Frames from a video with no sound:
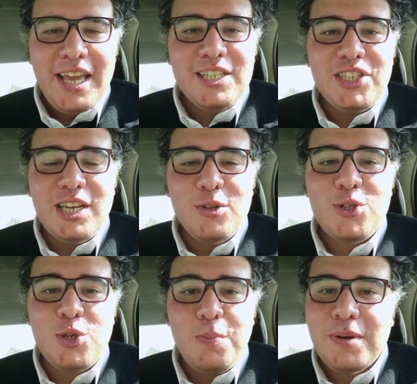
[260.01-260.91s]
It shall not
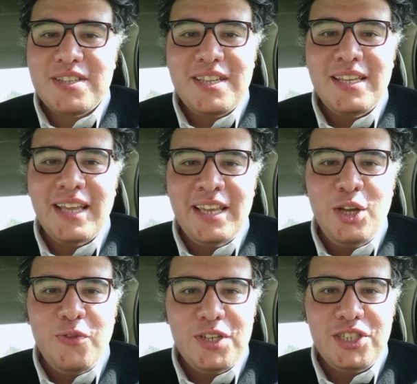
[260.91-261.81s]
supersede any
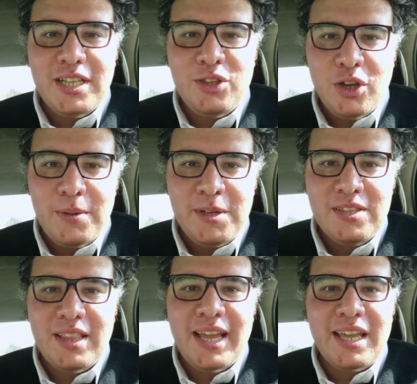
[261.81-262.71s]
official
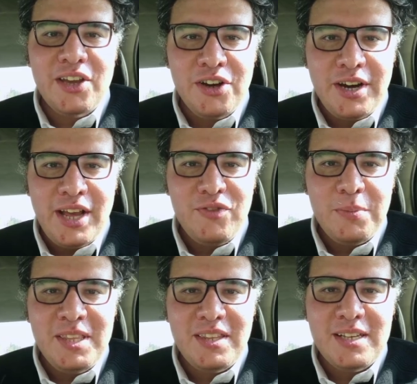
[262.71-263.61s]
document like aircraft
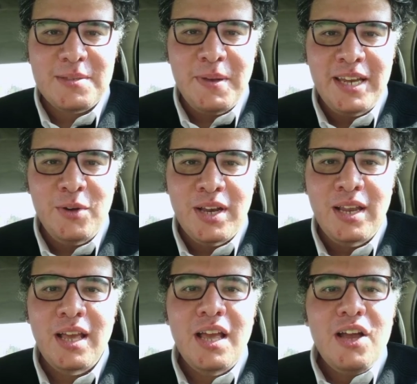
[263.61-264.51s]
maintenance manual,
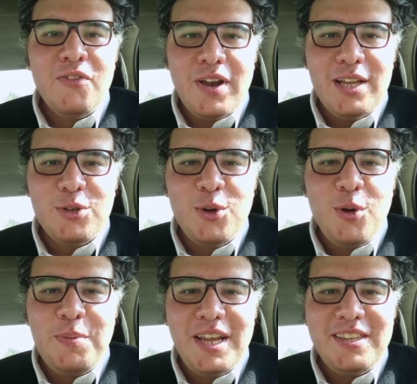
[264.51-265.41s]
flight crew
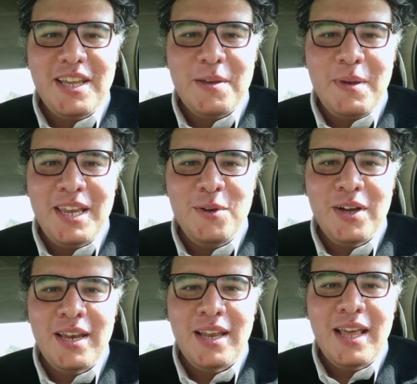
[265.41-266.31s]
operating
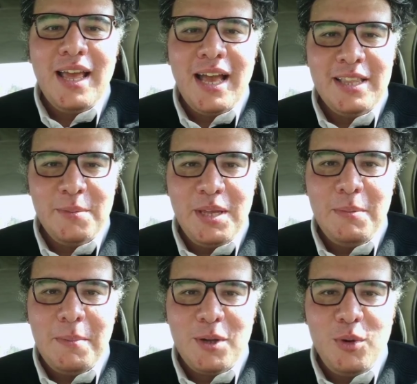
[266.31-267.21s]
manual, and the
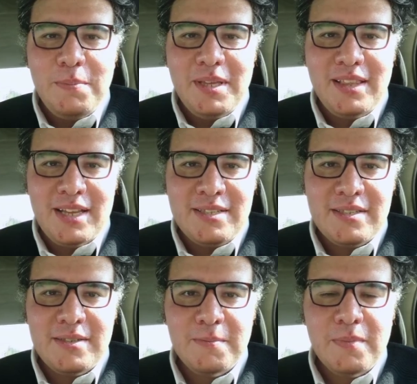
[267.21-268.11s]
minimum equipment
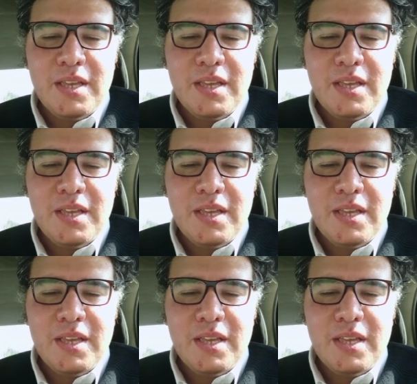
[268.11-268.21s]
list.